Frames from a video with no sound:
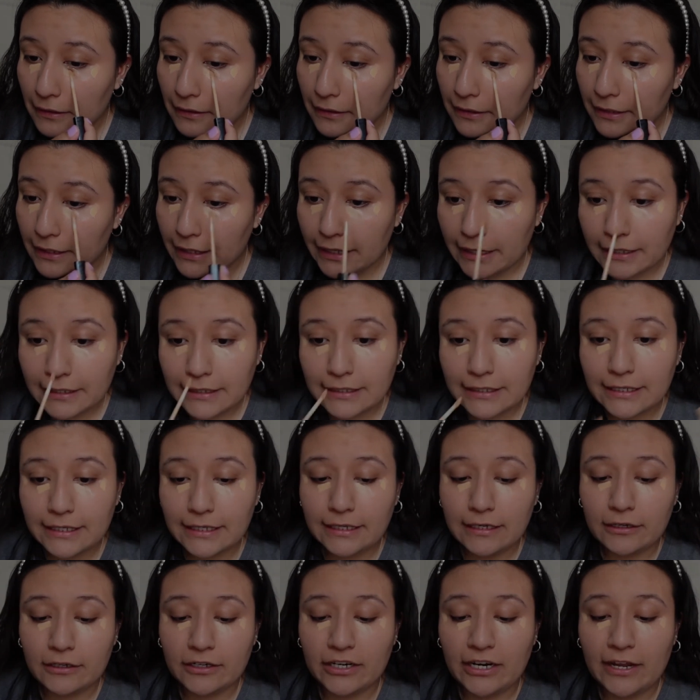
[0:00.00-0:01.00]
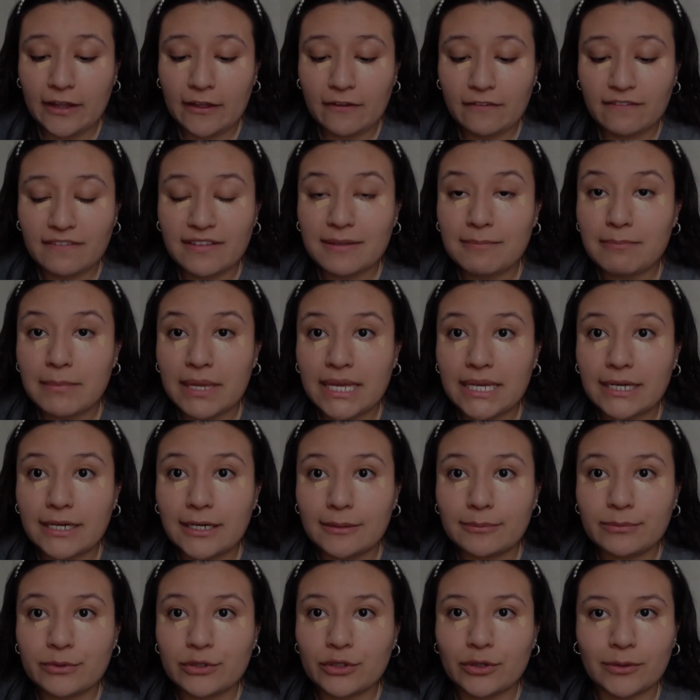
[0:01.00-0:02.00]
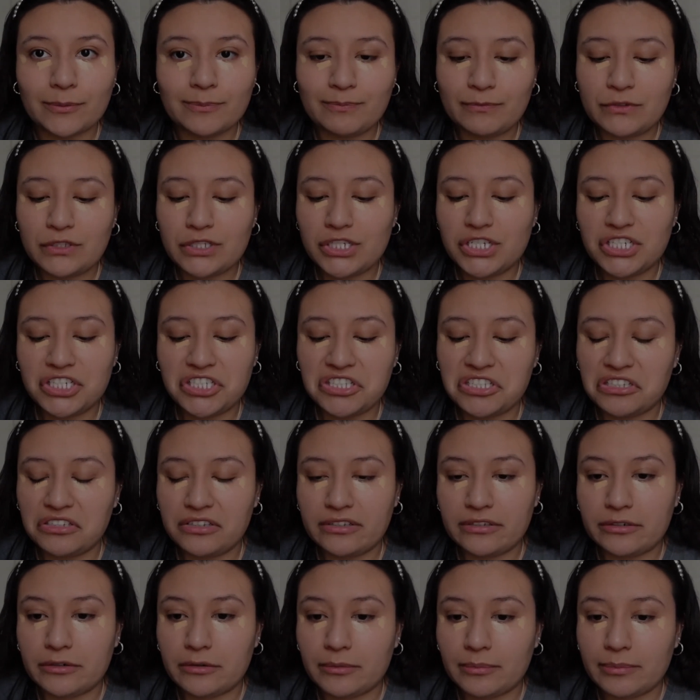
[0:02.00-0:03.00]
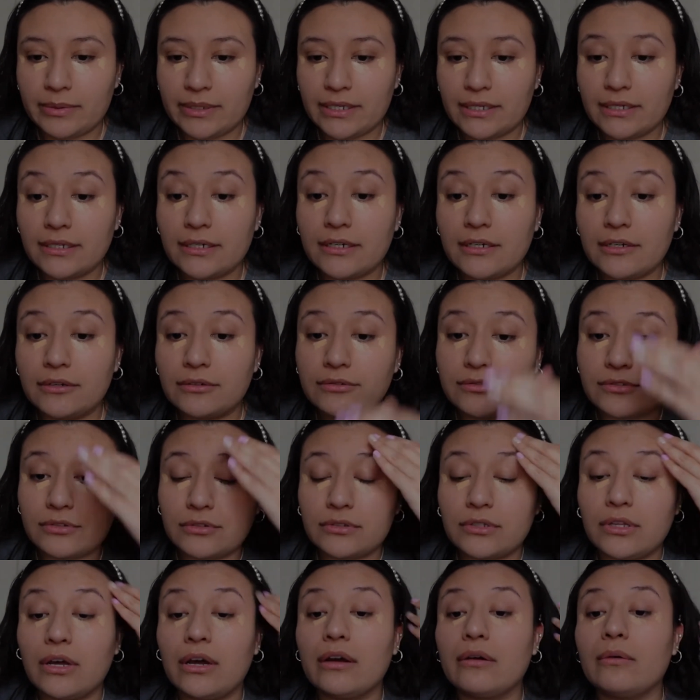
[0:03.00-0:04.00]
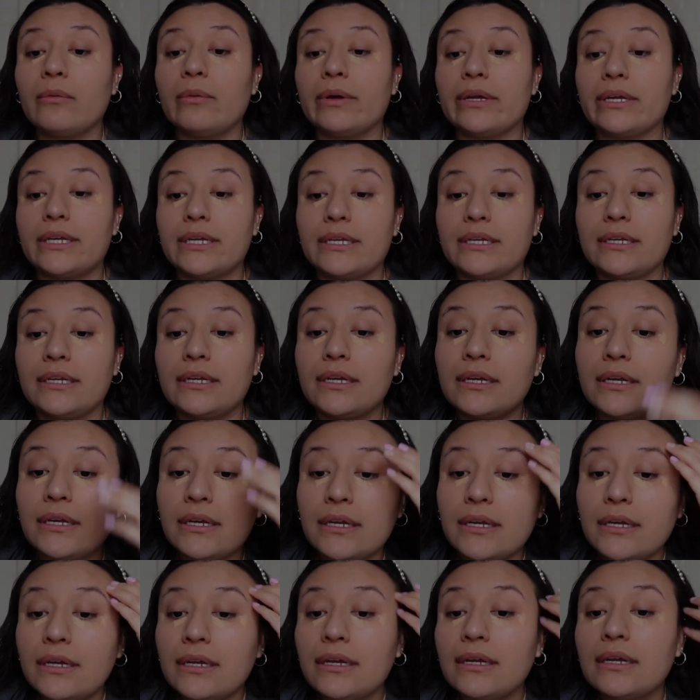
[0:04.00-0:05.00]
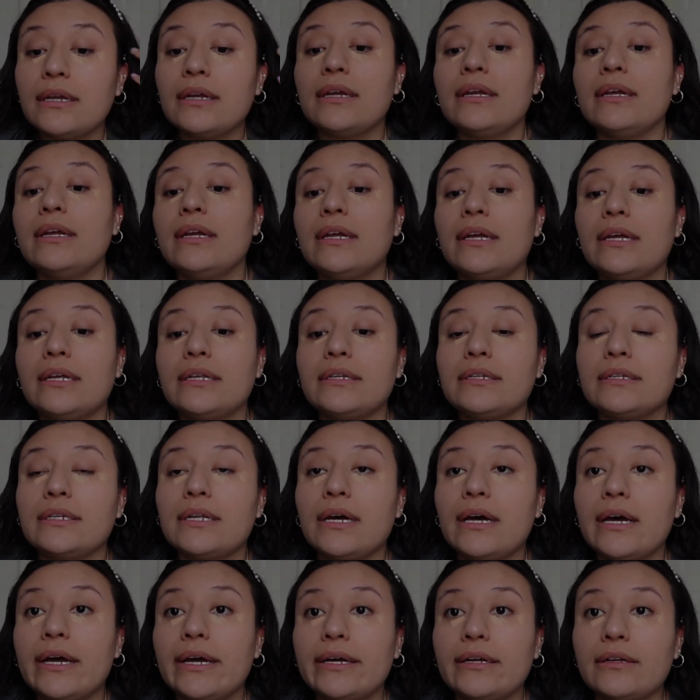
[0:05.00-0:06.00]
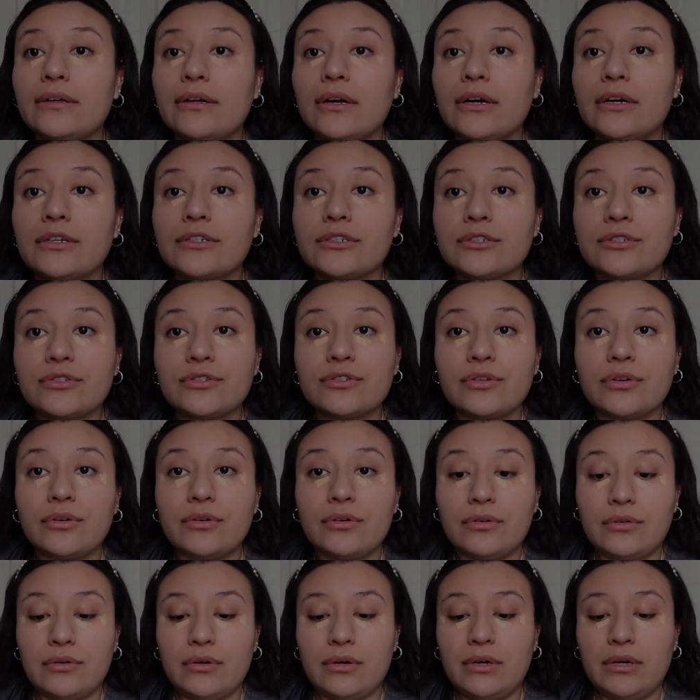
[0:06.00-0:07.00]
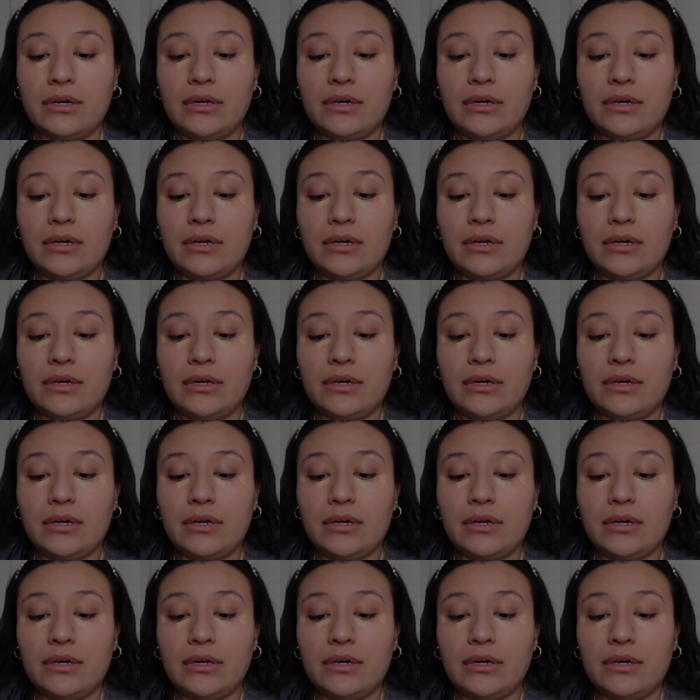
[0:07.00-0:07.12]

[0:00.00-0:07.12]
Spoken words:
cakey or heavy makeup, so just a little bit goes a long way. And I'll also